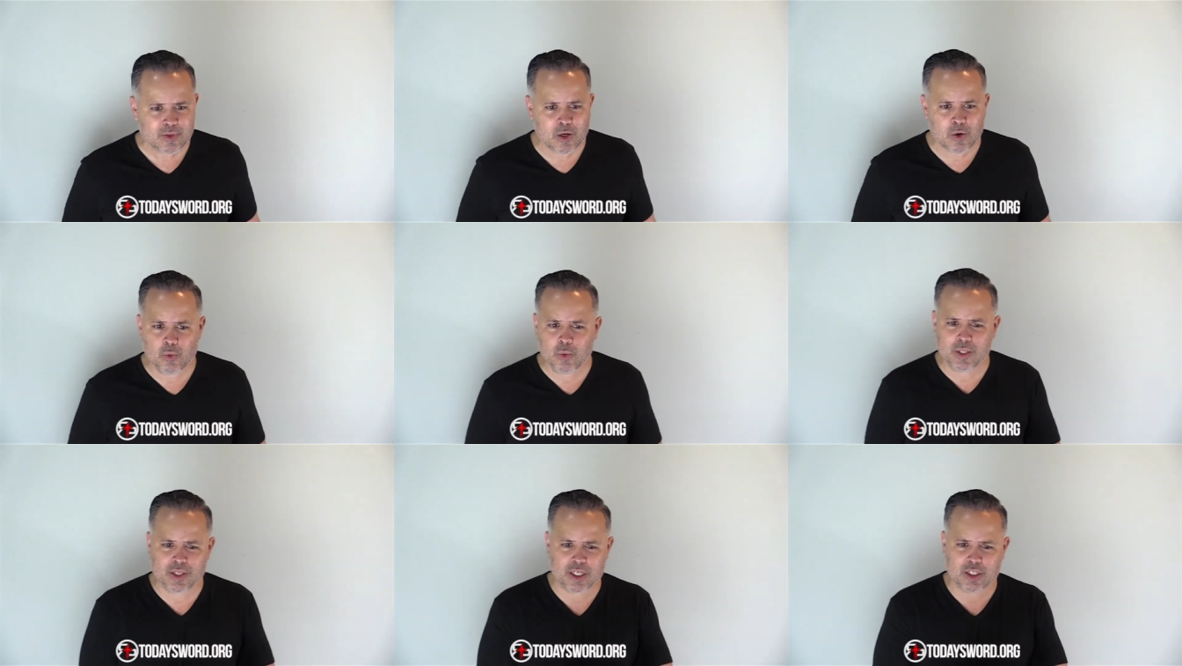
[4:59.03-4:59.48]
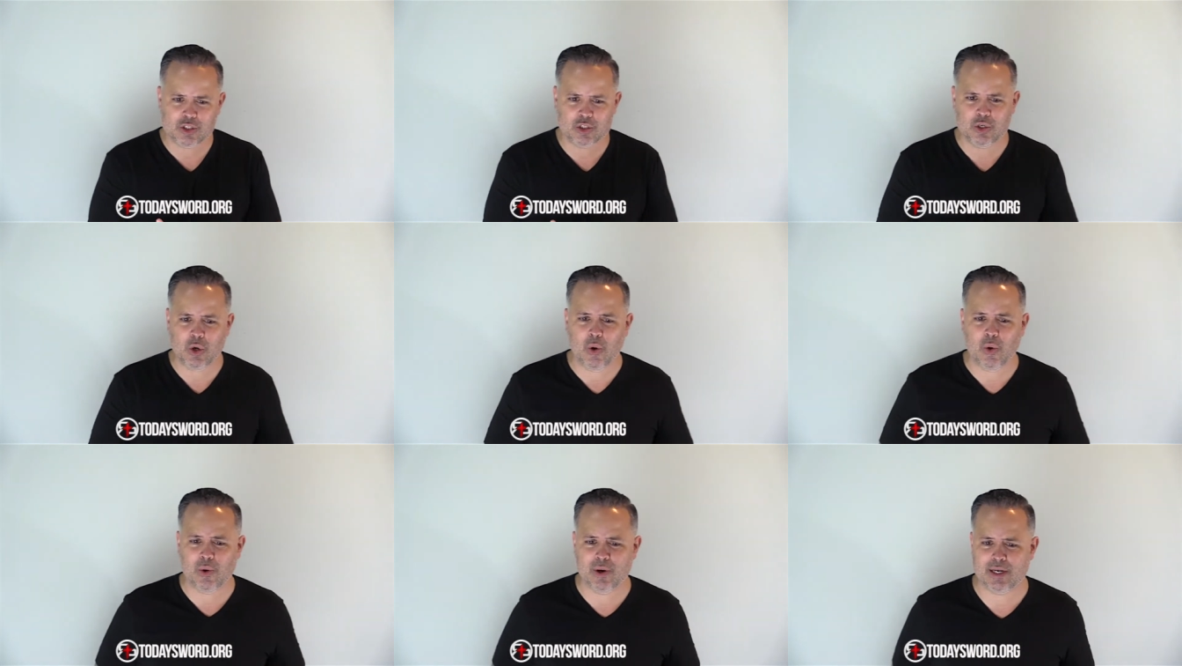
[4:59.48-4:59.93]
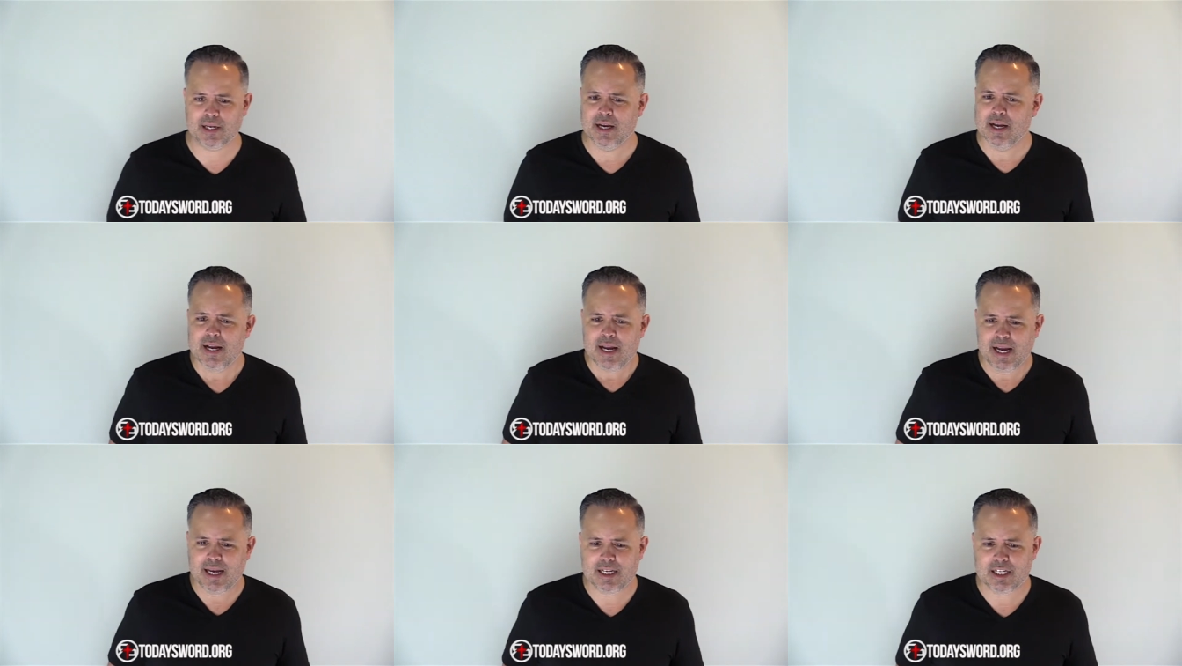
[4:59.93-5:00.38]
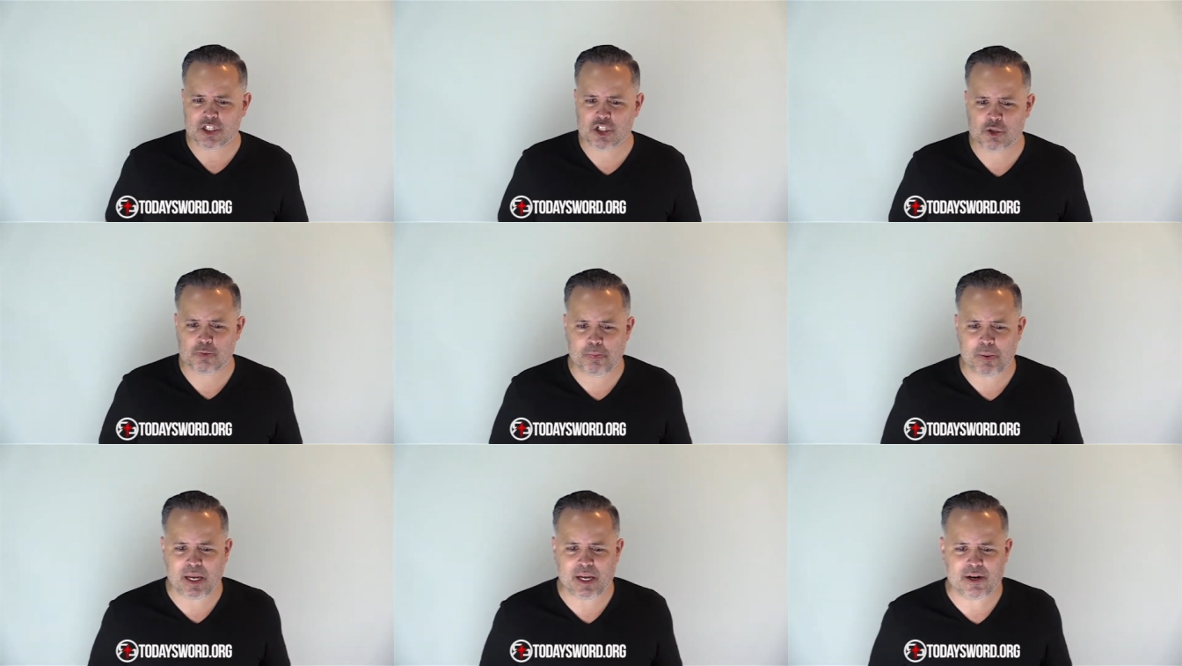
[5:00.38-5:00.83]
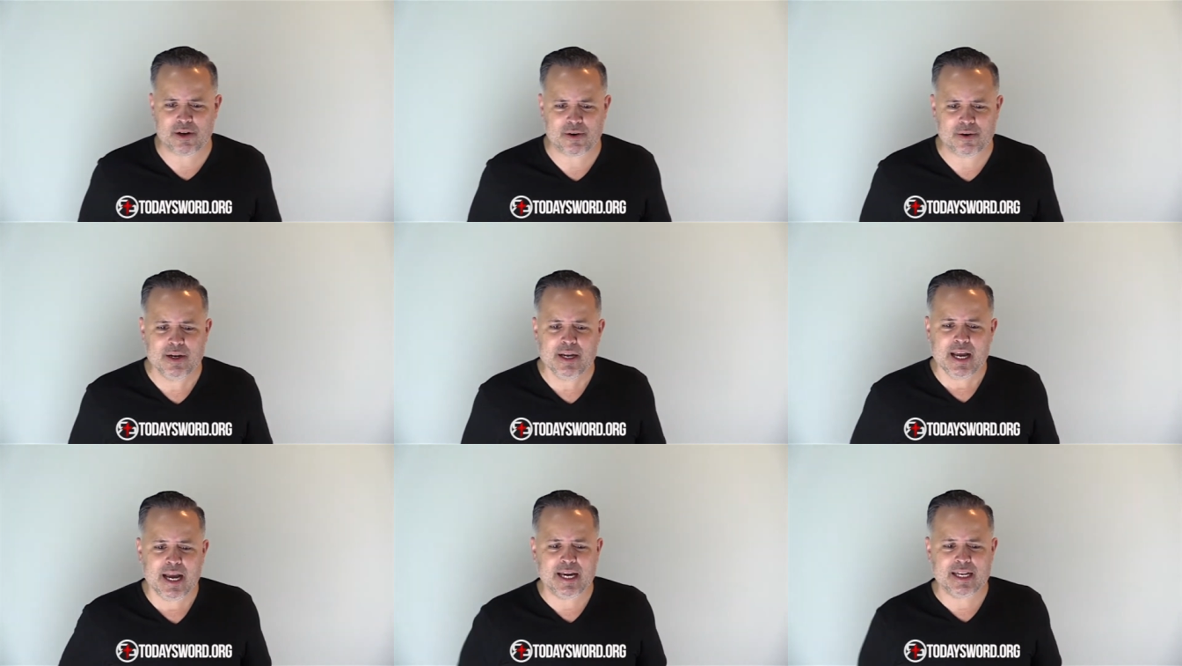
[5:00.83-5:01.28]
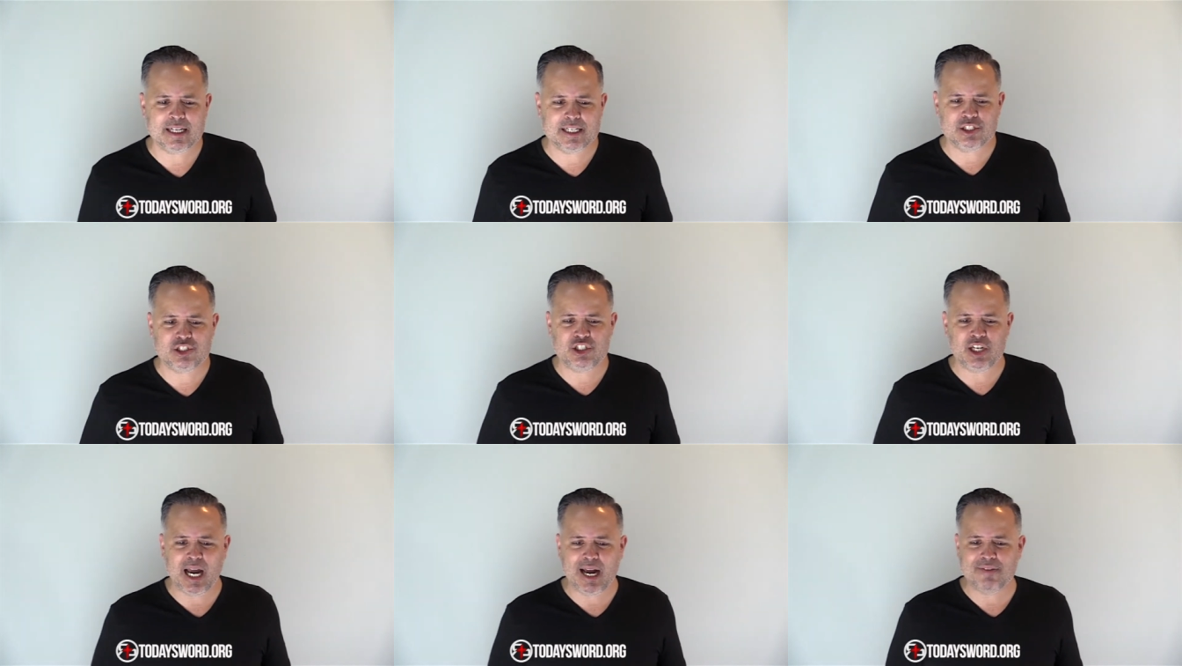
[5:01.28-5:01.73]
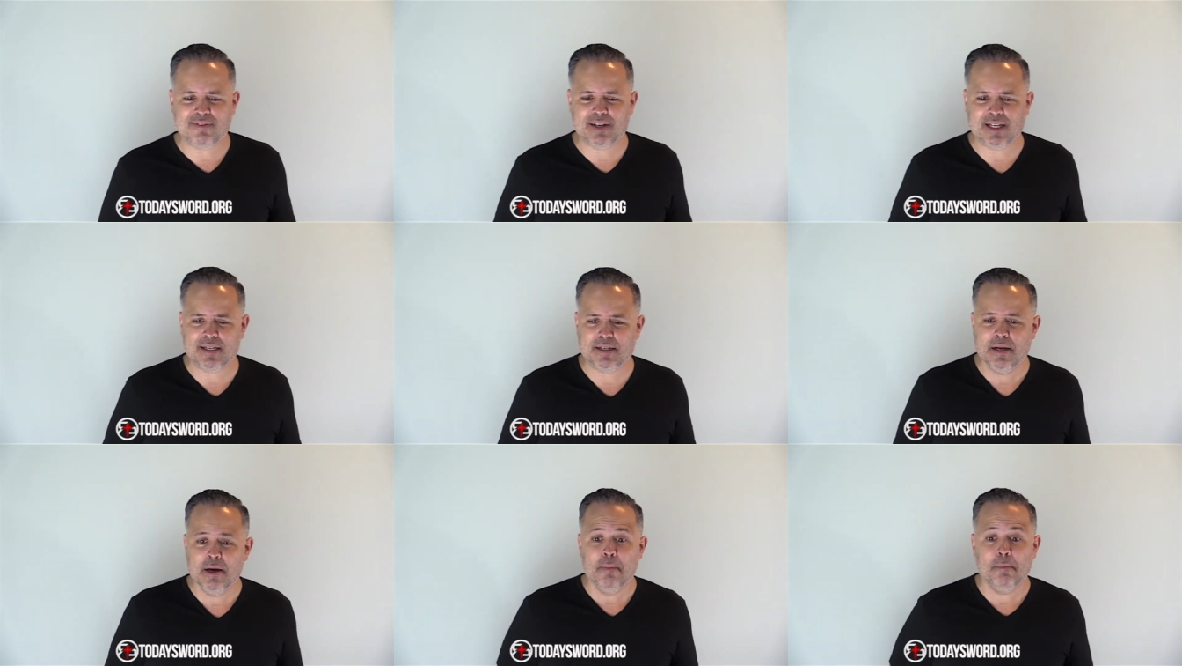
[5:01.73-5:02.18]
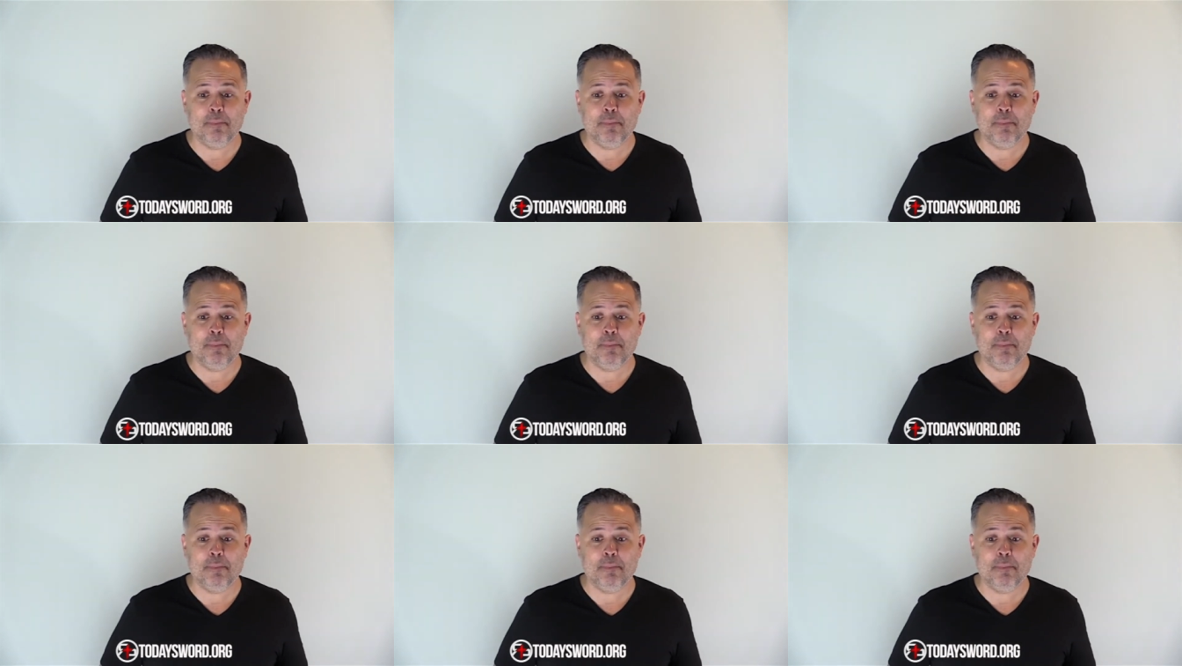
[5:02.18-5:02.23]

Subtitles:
with a sword and a spear and a javelin.